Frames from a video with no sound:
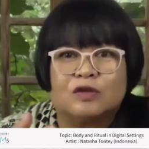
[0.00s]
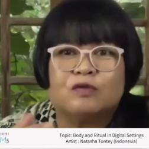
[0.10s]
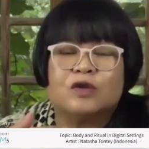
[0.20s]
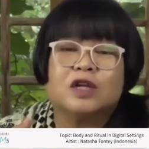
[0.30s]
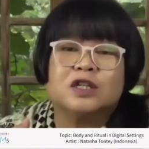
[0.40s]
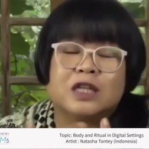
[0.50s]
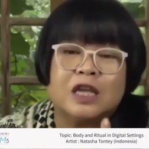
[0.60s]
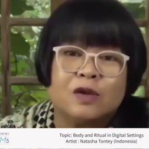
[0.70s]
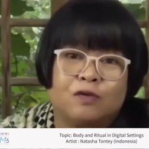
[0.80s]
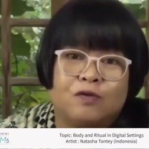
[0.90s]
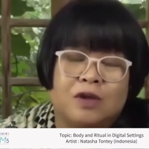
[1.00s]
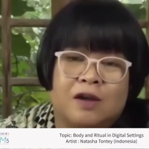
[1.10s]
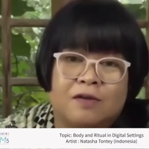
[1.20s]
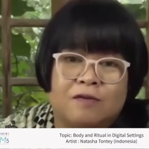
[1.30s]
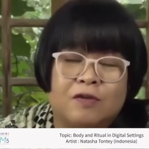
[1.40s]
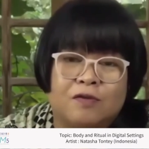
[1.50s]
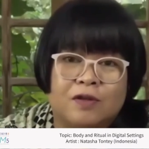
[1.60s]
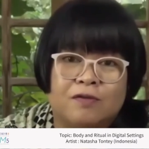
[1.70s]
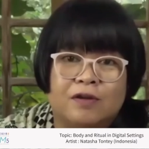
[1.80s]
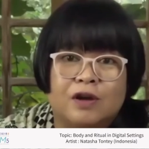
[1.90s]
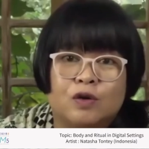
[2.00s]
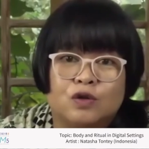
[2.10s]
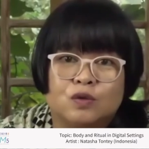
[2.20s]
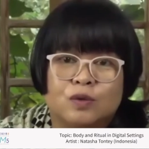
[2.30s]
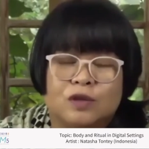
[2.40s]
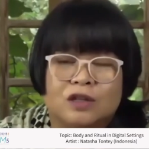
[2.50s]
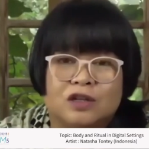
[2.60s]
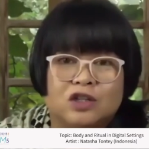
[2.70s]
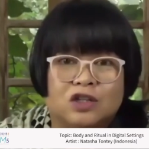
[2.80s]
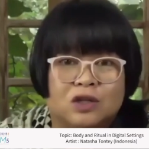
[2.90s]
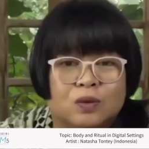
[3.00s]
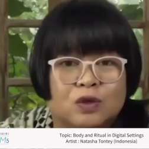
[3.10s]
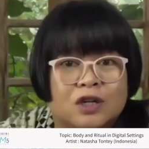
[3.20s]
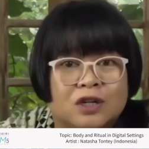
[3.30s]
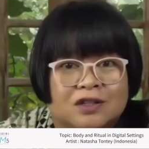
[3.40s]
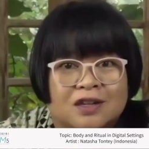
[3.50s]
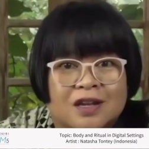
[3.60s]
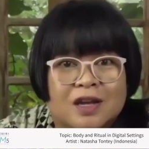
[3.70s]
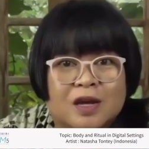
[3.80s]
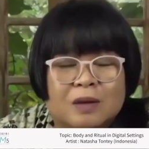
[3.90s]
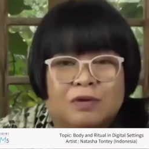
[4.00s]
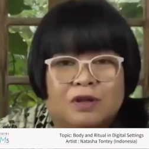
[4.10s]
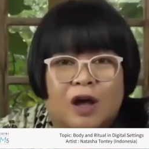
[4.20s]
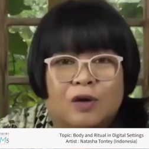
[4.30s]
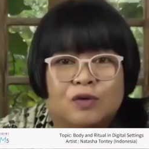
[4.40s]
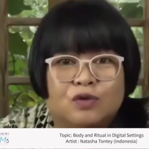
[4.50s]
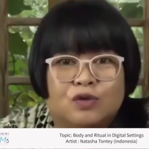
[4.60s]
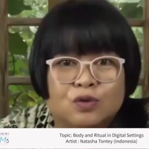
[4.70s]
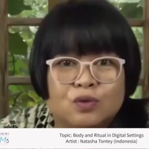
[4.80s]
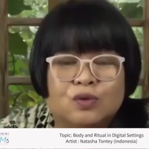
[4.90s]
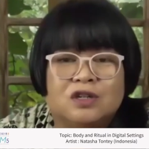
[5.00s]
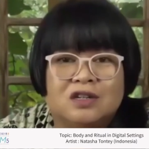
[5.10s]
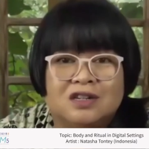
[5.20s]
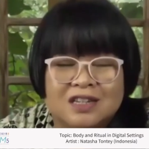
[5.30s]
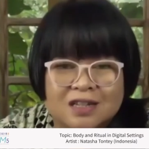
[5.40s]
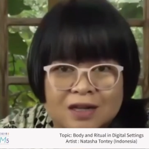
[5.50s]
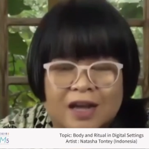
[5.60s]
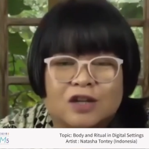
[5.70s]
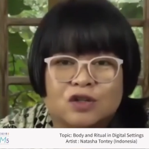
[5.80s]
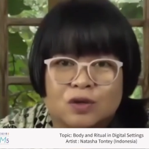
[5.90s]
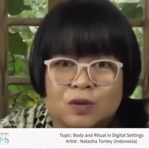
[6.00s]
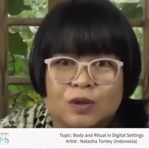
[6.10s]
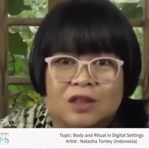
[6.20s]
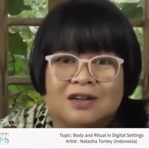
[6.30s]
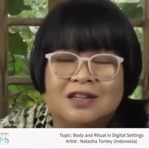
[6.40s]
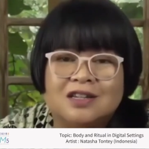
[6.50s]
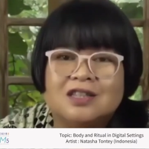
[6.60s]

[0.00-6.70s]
as if we feel very close with the digital world. But how do we deal actually with the digital